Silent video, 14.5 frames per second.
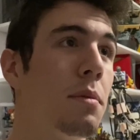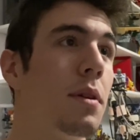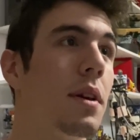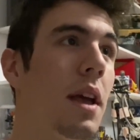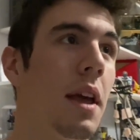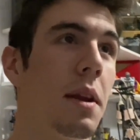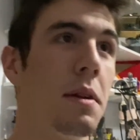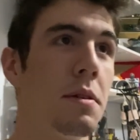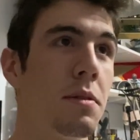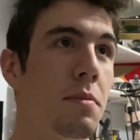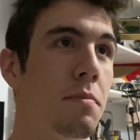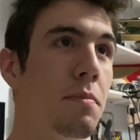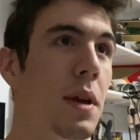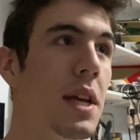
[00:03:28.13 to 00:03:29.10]

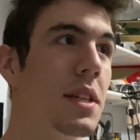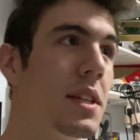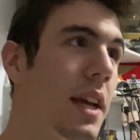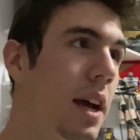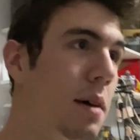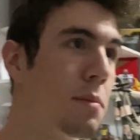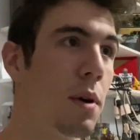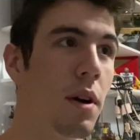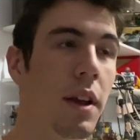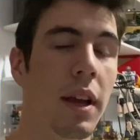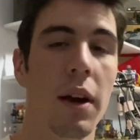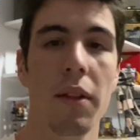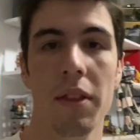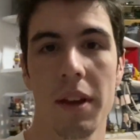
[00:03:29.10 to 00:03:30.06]
and piecing out, parting
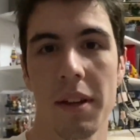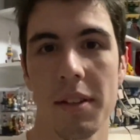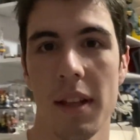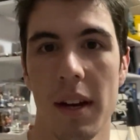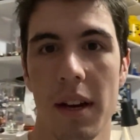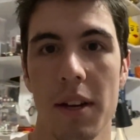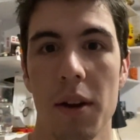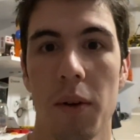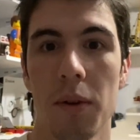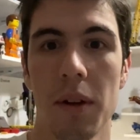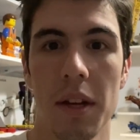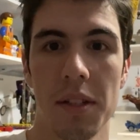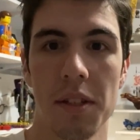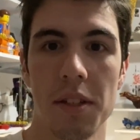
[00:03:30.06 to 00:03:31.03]
out things that I don't
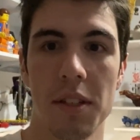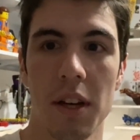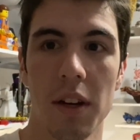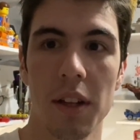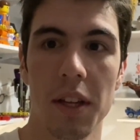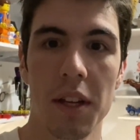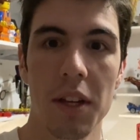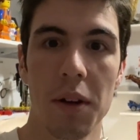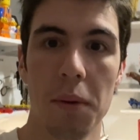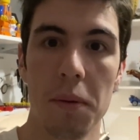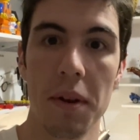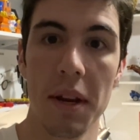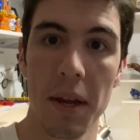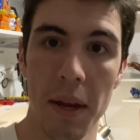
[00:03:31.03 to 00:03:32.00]
necessarily,
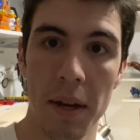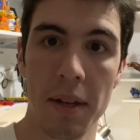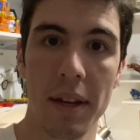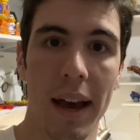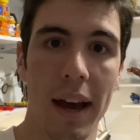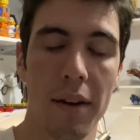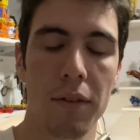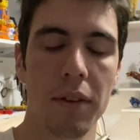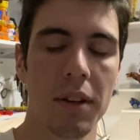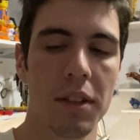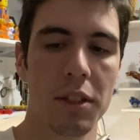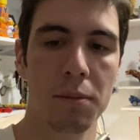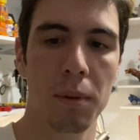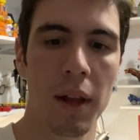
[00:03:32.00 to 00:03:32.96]
need to have on
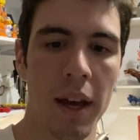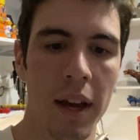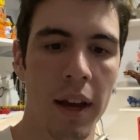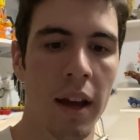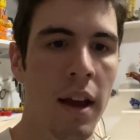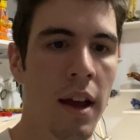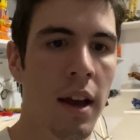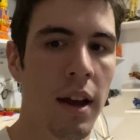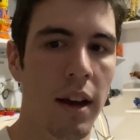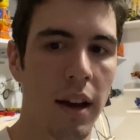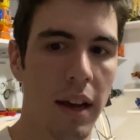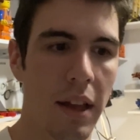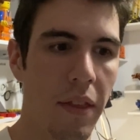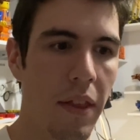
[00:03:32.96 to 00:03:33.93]
display.
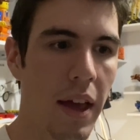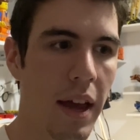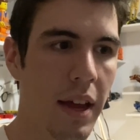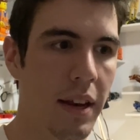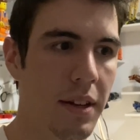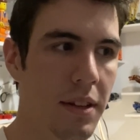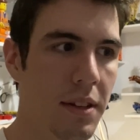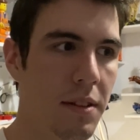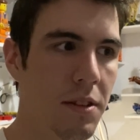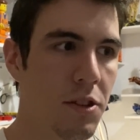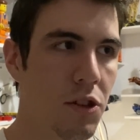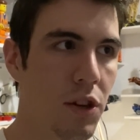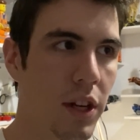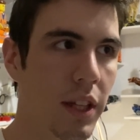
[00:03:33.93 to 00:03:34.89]
And then
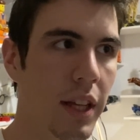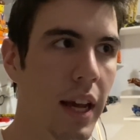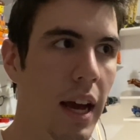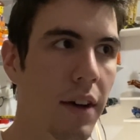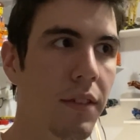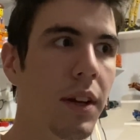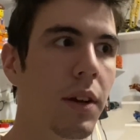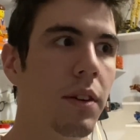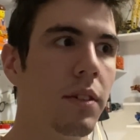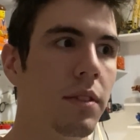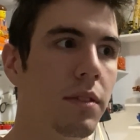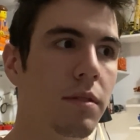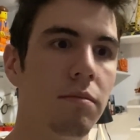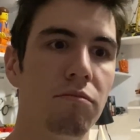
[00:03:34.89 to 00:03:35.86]
strictly having,
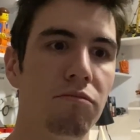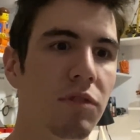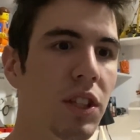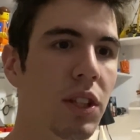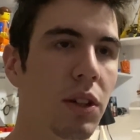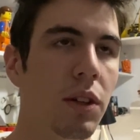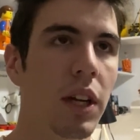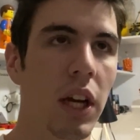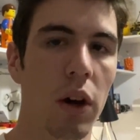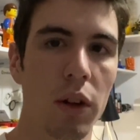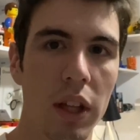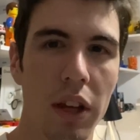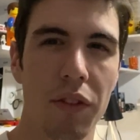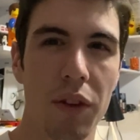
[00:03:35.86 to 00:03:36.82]

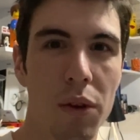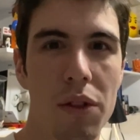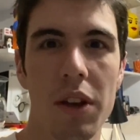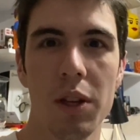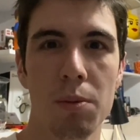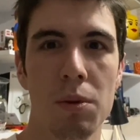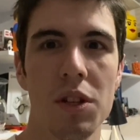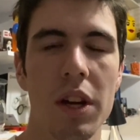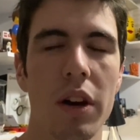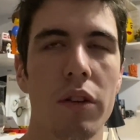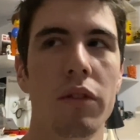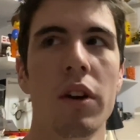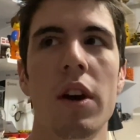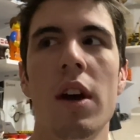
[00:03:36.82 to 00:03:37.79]
only a few things per
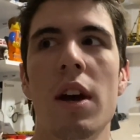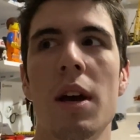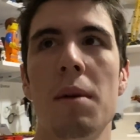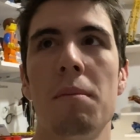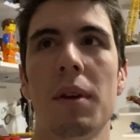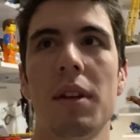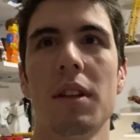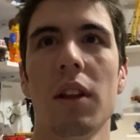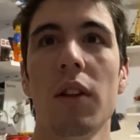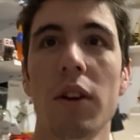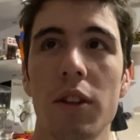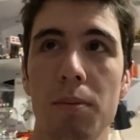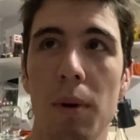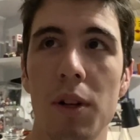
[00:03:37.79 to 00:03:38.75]
shelf. Because it
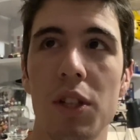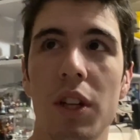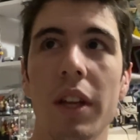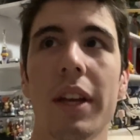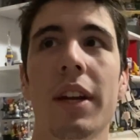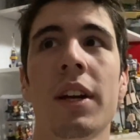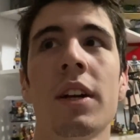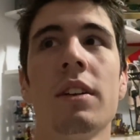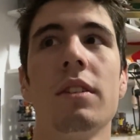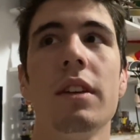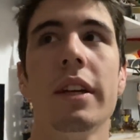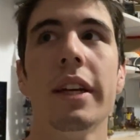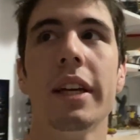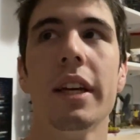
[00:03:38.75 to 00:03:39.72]
looks much cleaner.
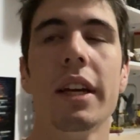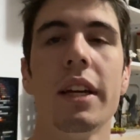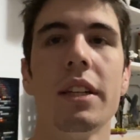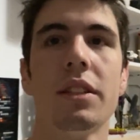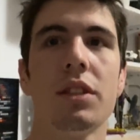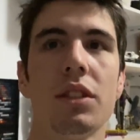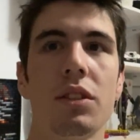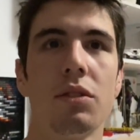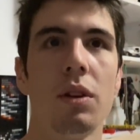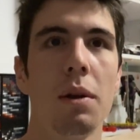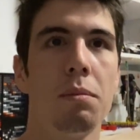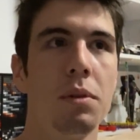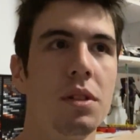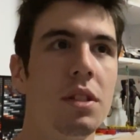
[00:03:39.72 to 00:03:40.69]
It
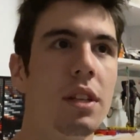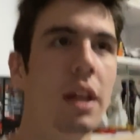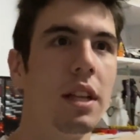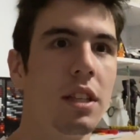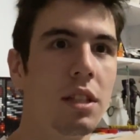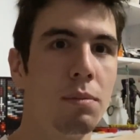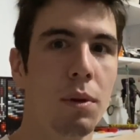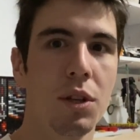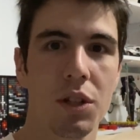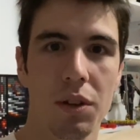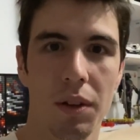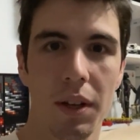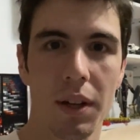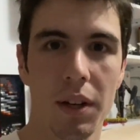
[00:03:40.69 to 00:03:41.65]
represents much
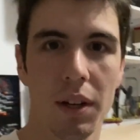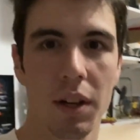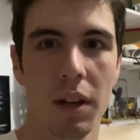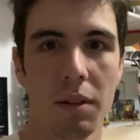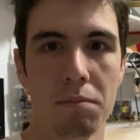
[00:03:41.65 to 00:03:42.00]
cleaner.